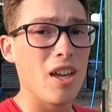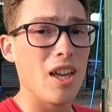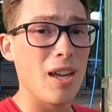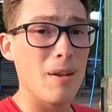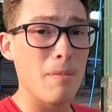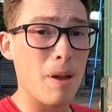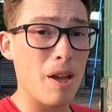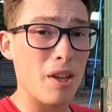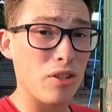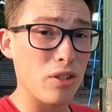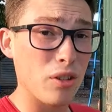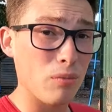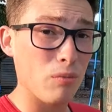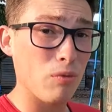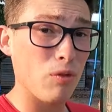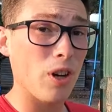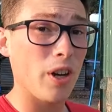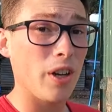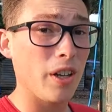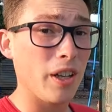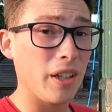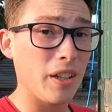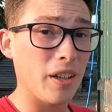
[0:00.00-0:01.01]
it makes a
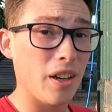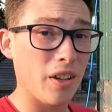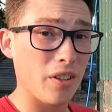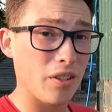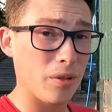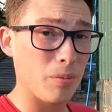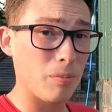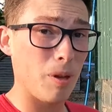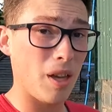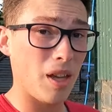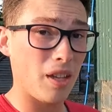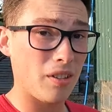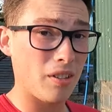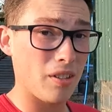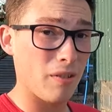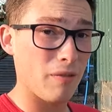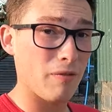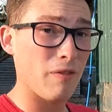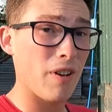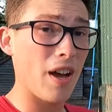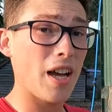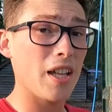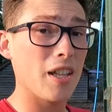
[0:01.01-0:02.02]
really nice mix to
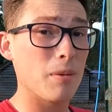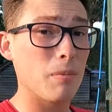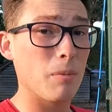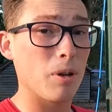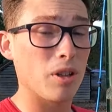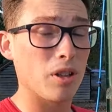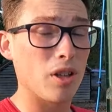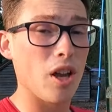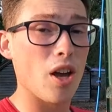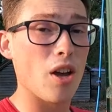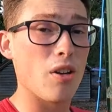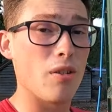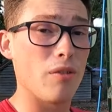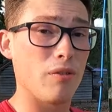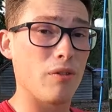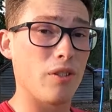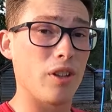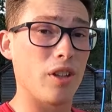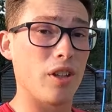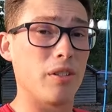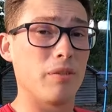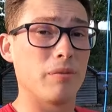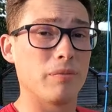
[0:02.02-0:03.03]
fatten them on,
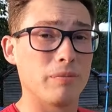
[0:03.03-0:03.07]
hopefully.